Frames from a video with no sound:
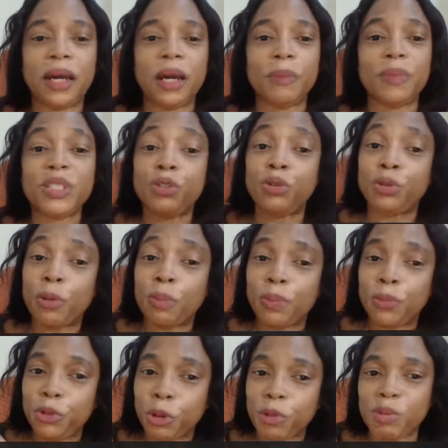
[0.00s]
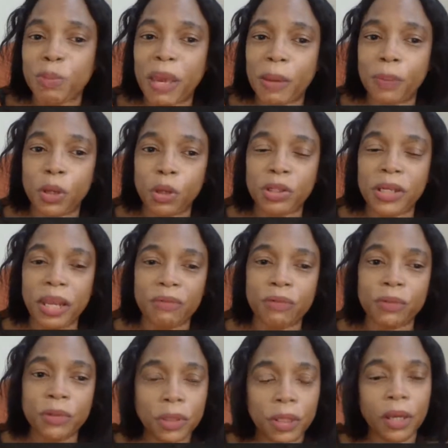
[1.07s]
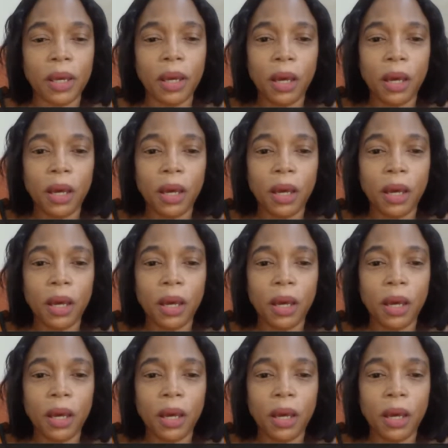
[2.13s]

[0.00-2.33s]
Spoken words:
it drops my blood level